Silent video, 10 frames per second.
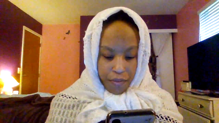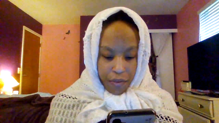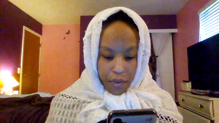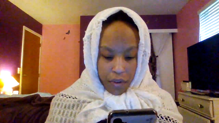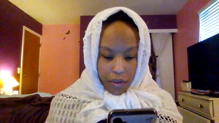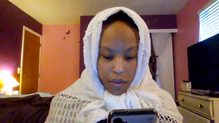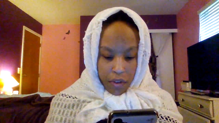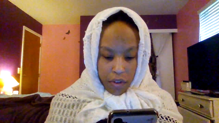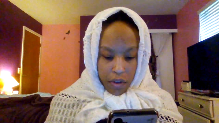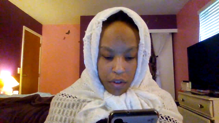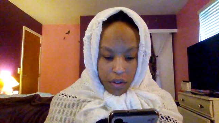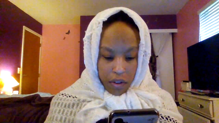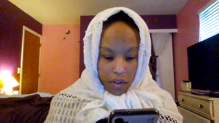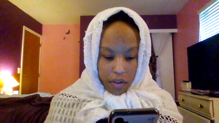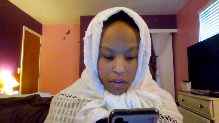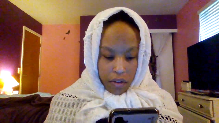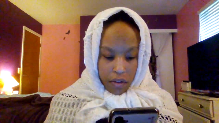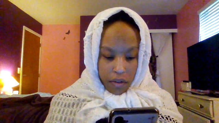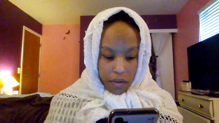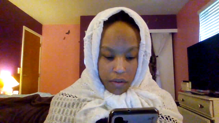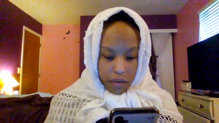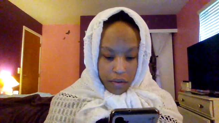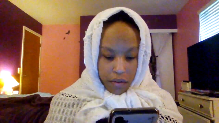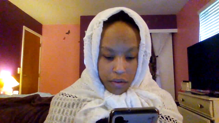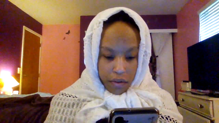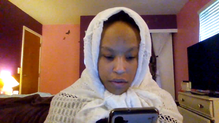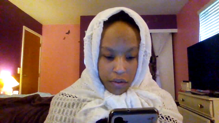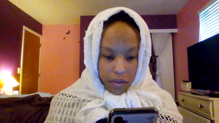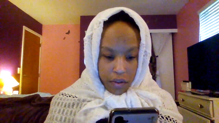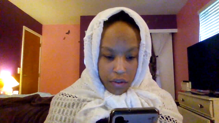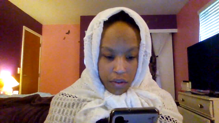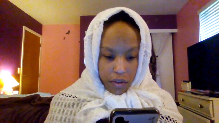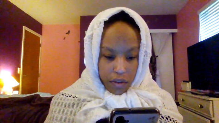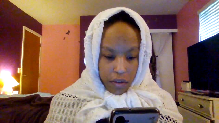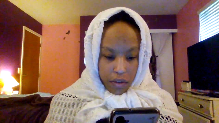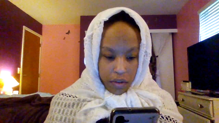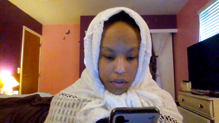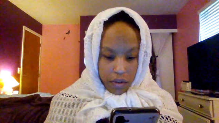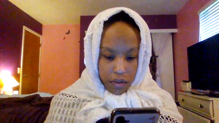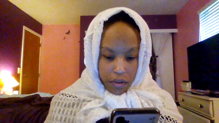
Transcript: Nobody speaks.